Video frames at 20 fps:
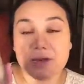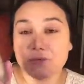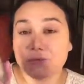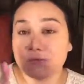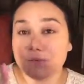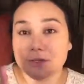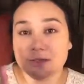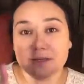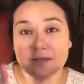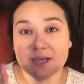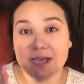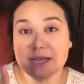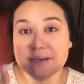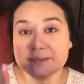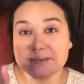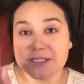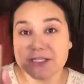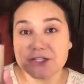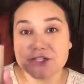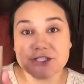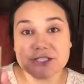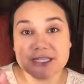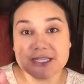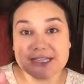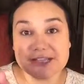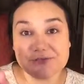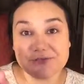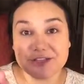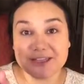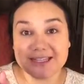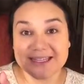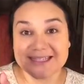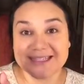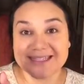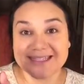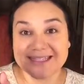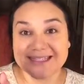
Really, I'm seriously in love with this.